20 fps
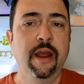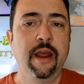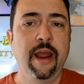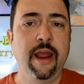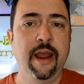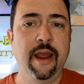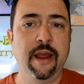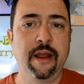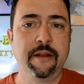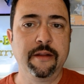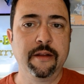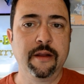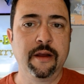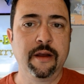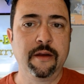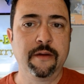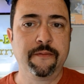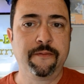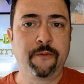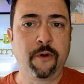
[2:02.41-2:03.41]
And
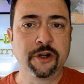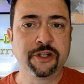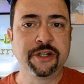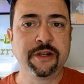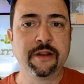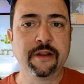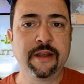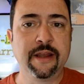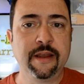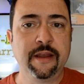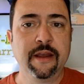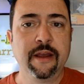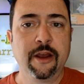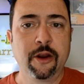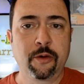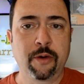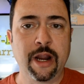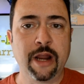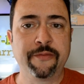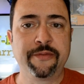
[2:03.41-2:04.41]
fortunately,
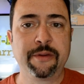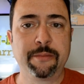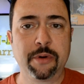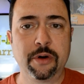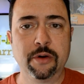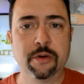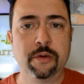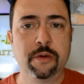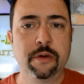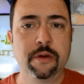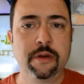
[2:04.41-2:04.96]
Craft-A-Brew,